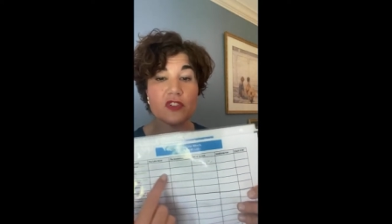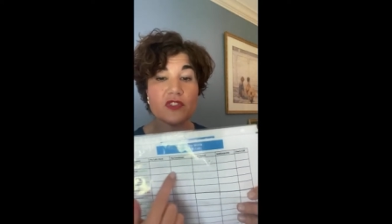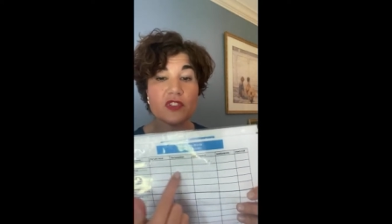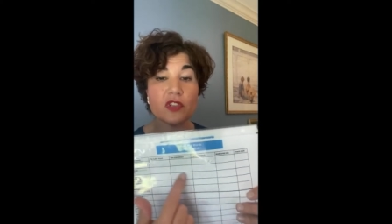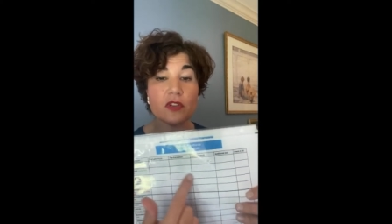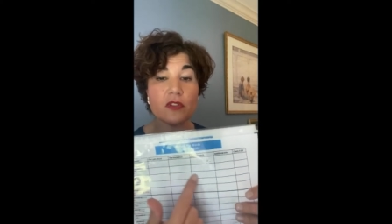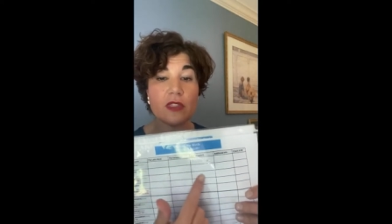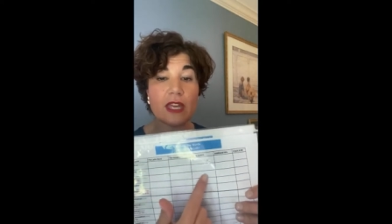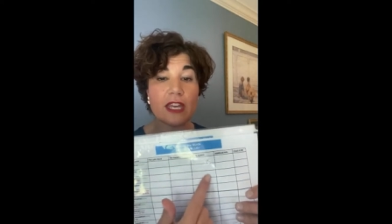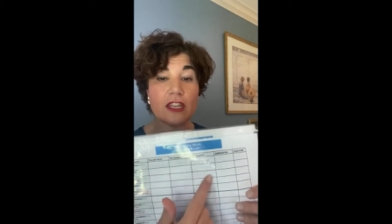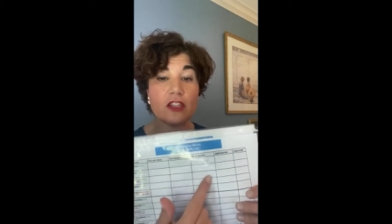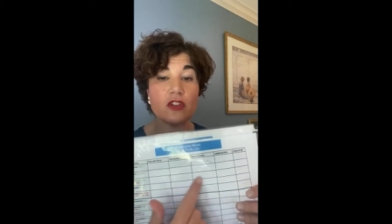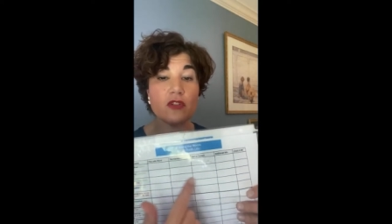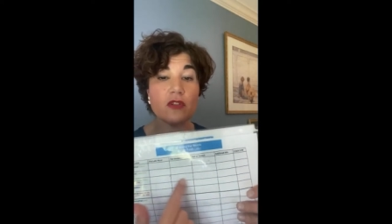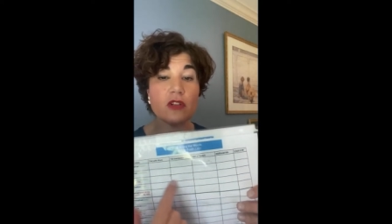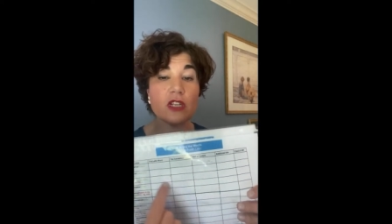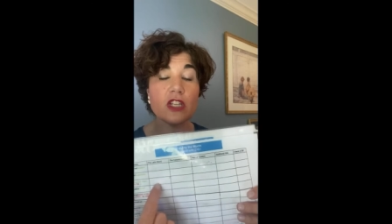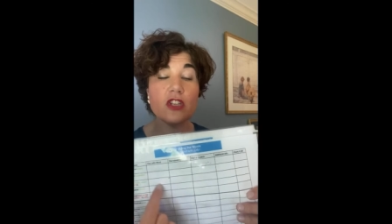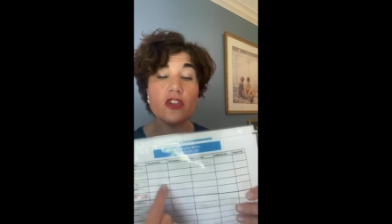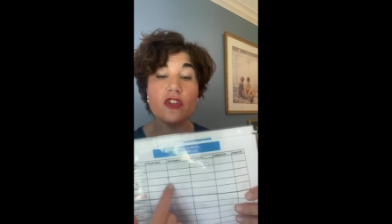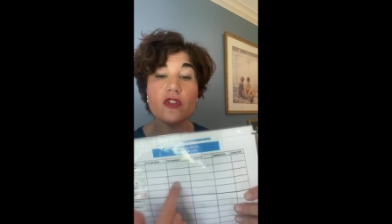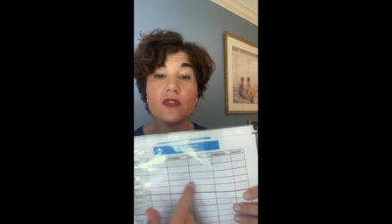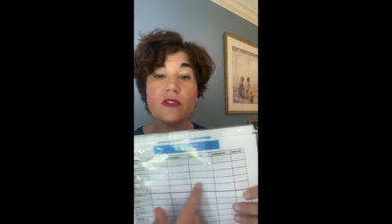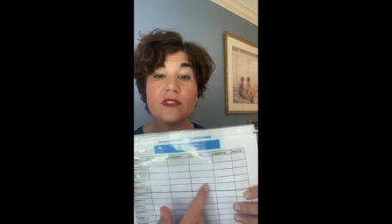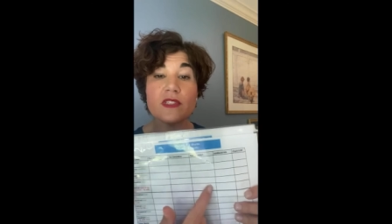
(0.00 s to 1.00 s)
so that you
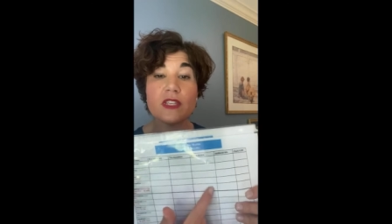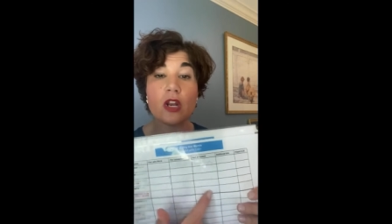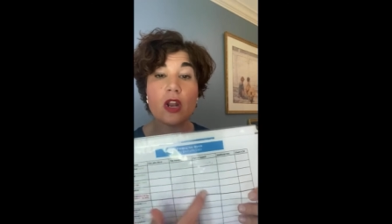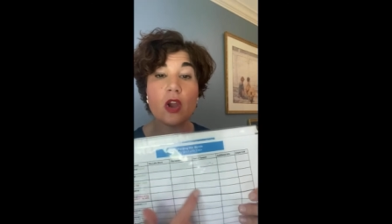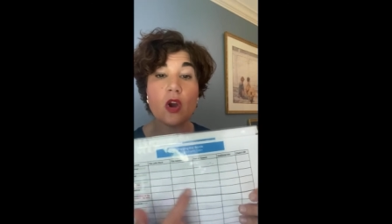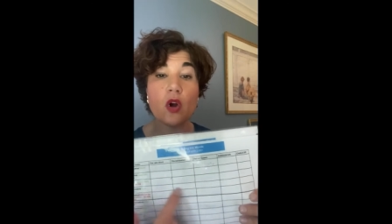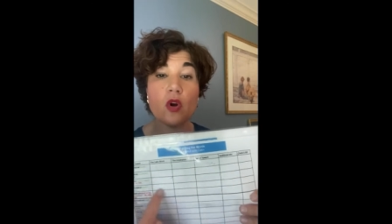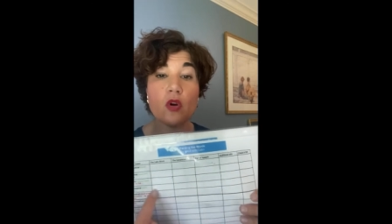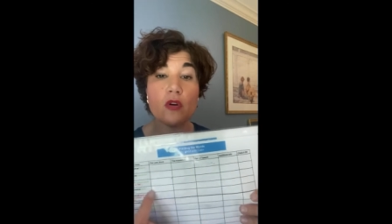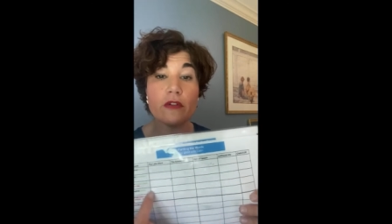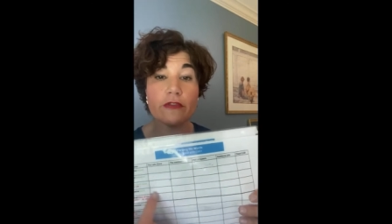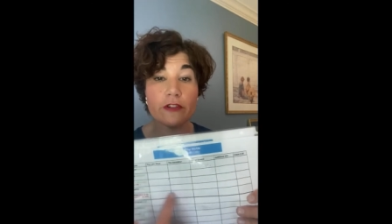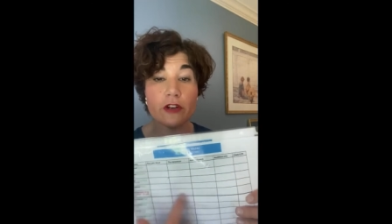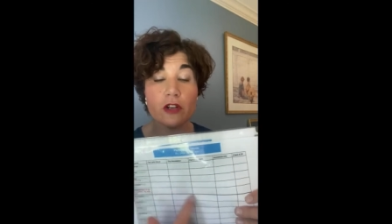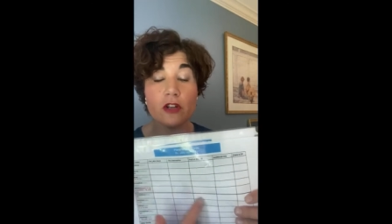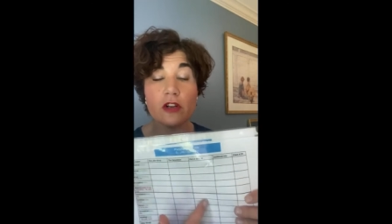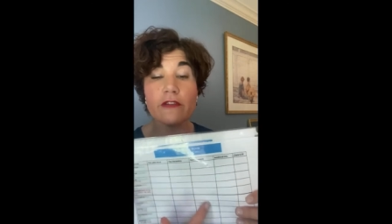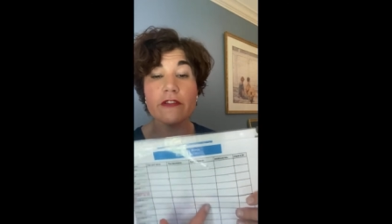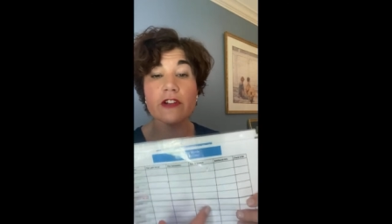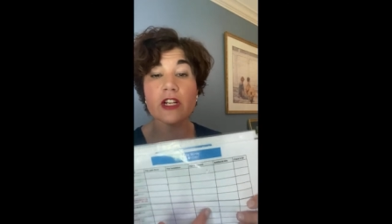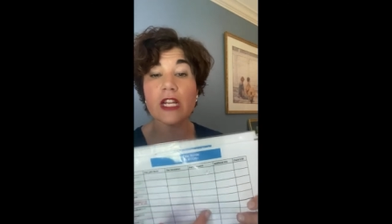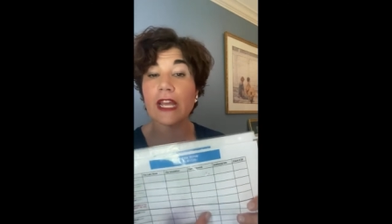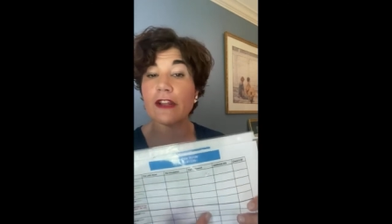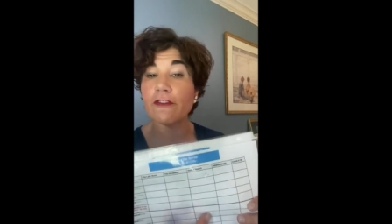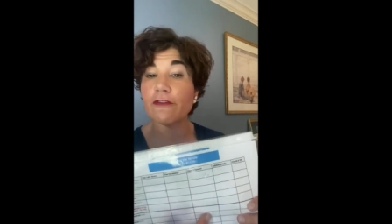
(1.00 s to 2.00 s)
can use it over and
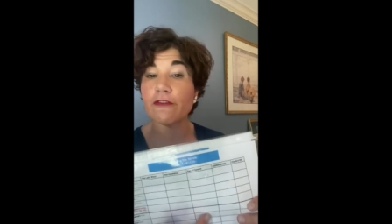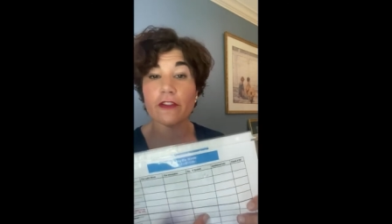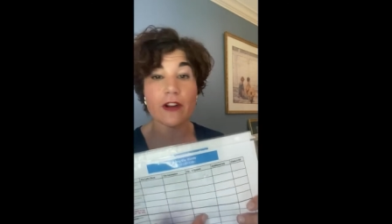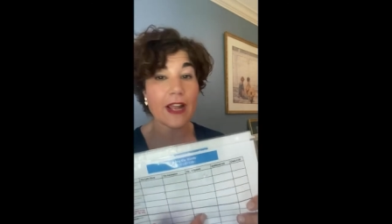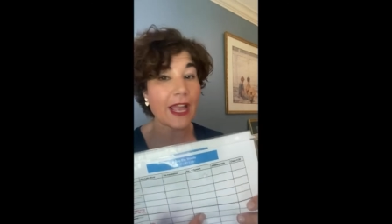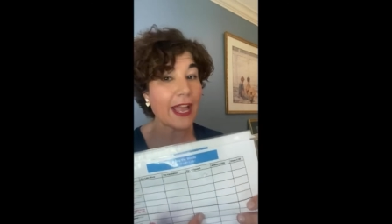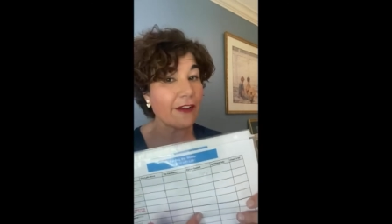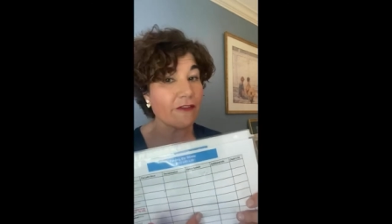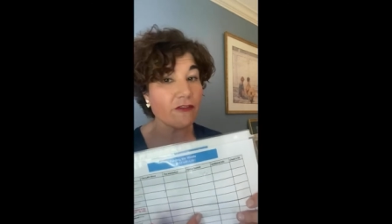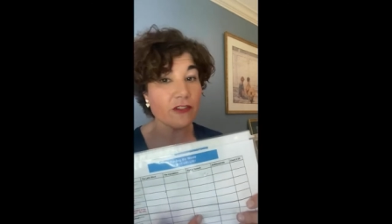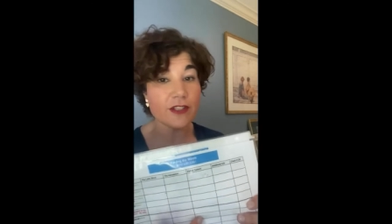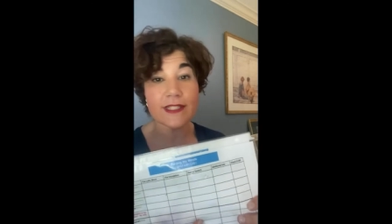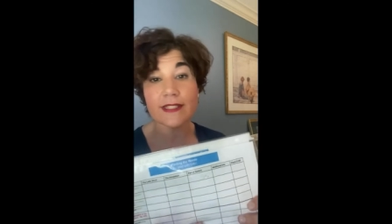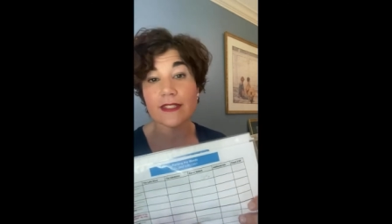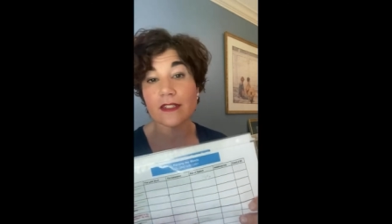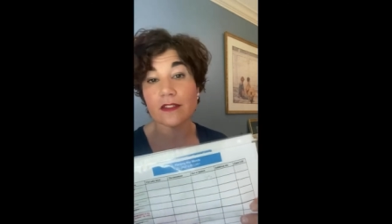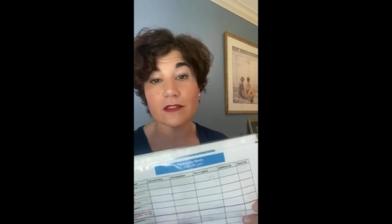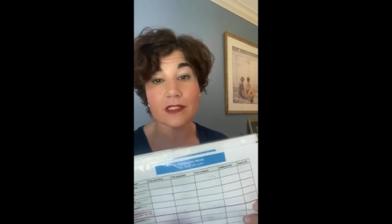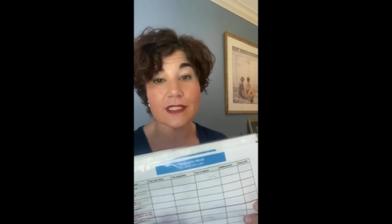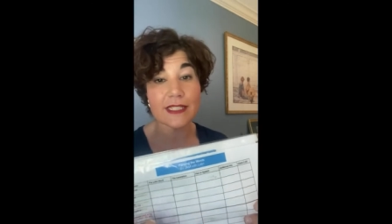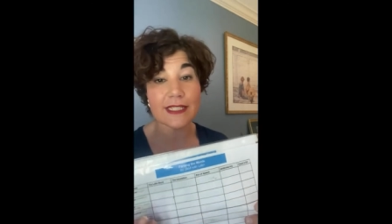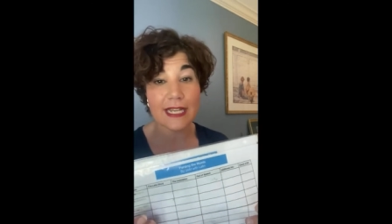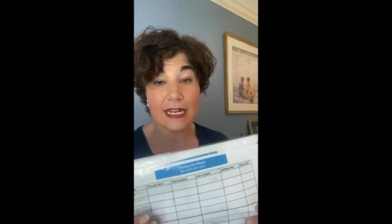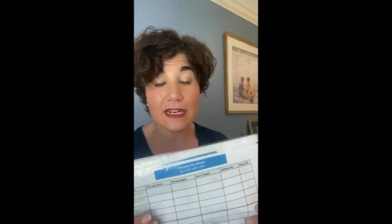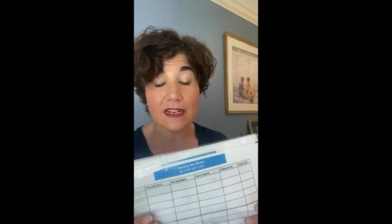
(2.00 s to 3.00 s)
over again for every
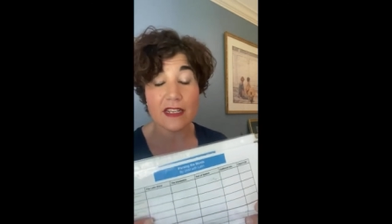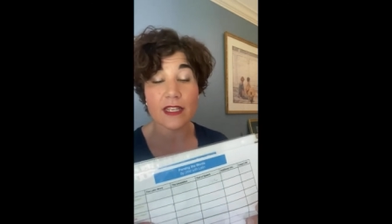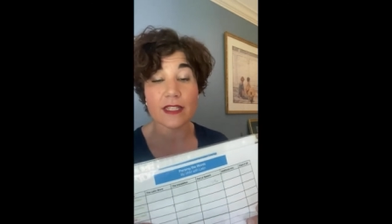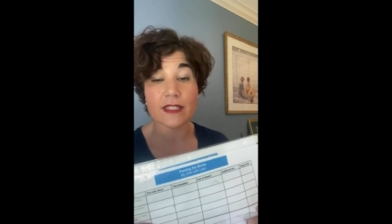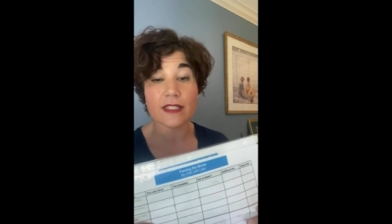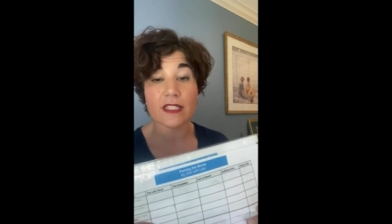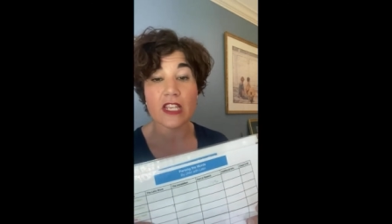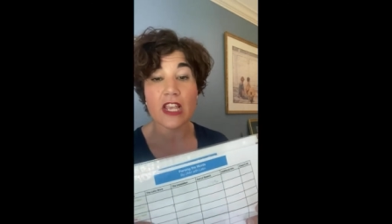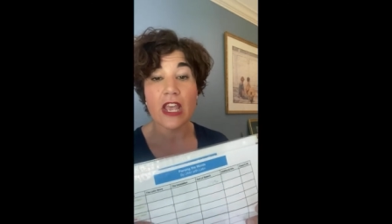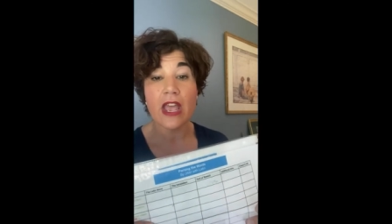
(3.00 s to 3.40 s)
single sentence